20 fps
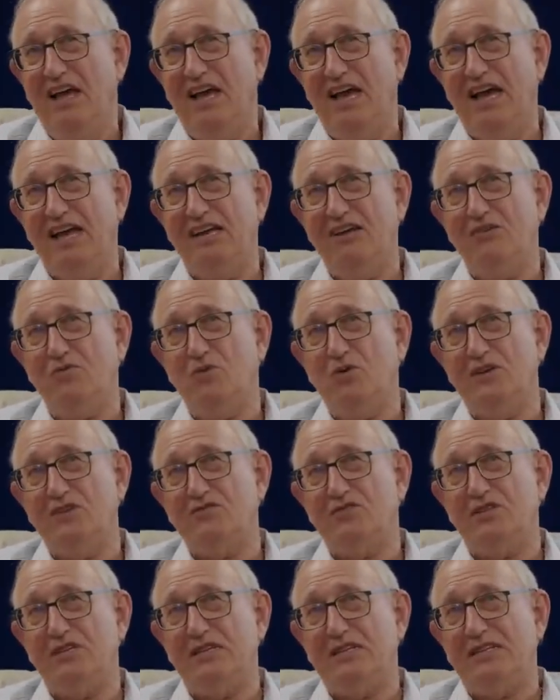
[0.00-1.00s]
and it
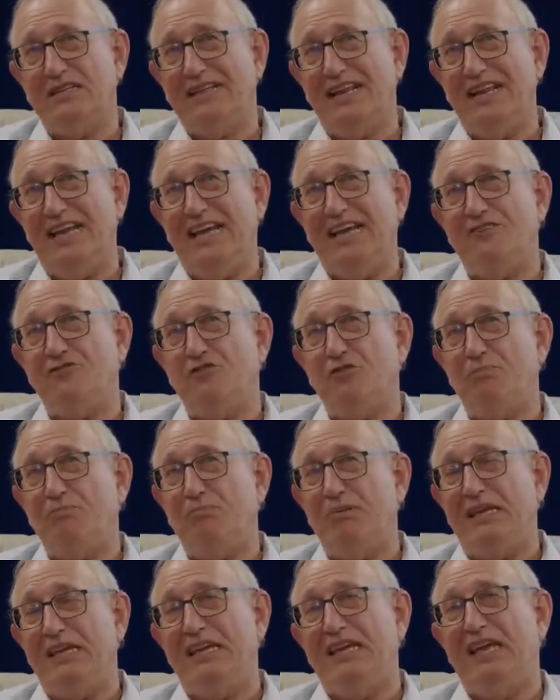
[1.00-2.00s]
was declared to
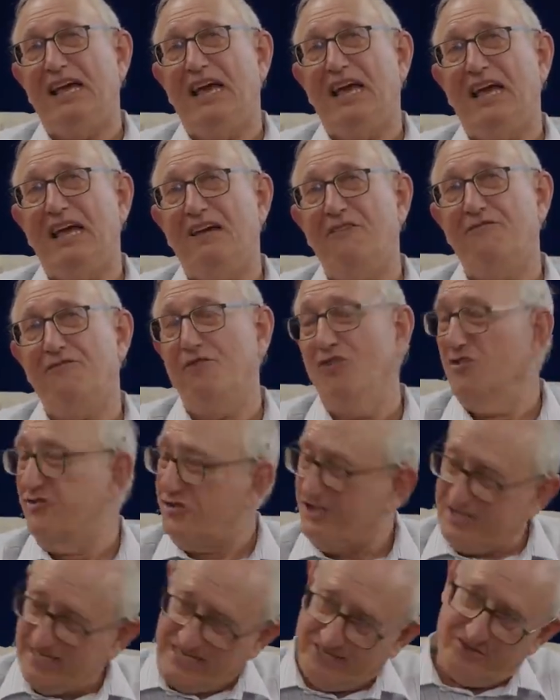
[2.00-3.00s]
be a fourth
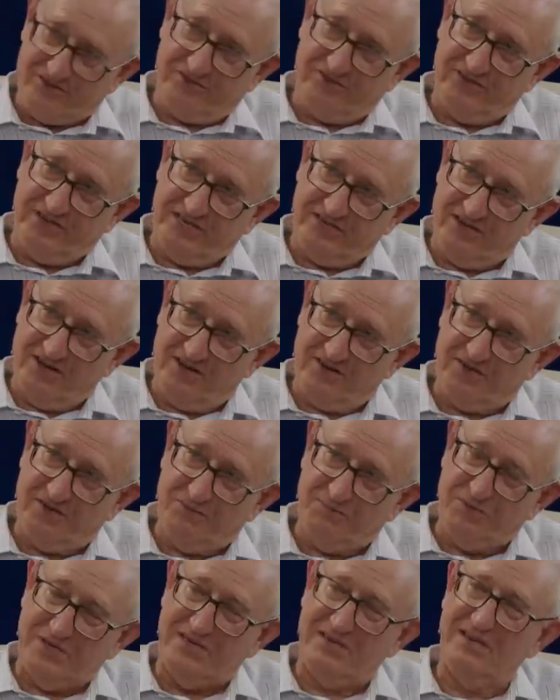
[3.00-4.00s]
century
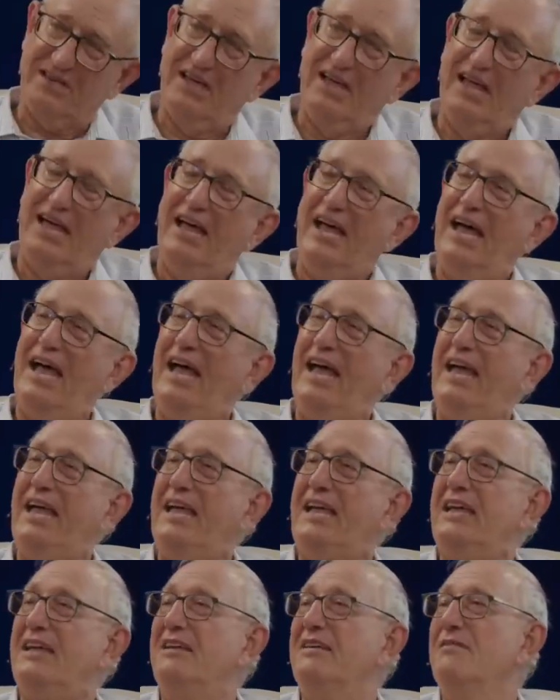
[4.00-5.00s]
document,
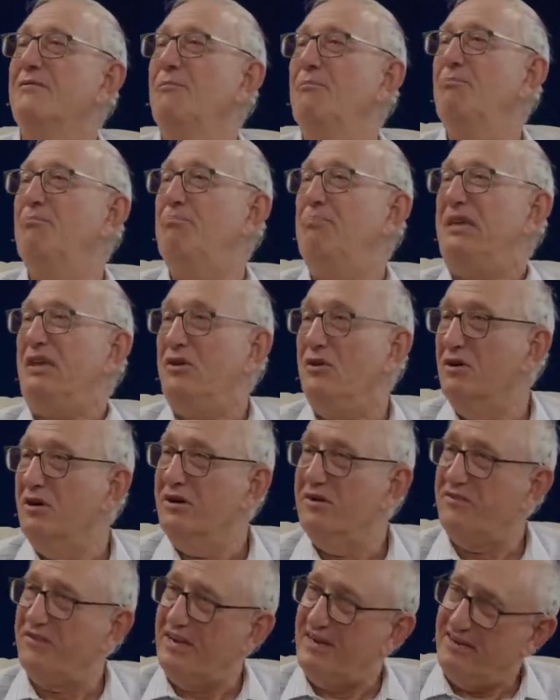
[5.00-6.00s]
a
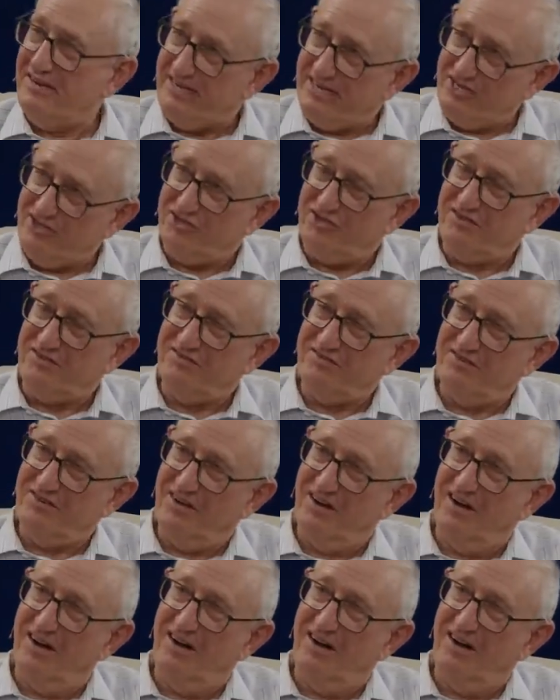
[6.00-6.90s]
pure rendition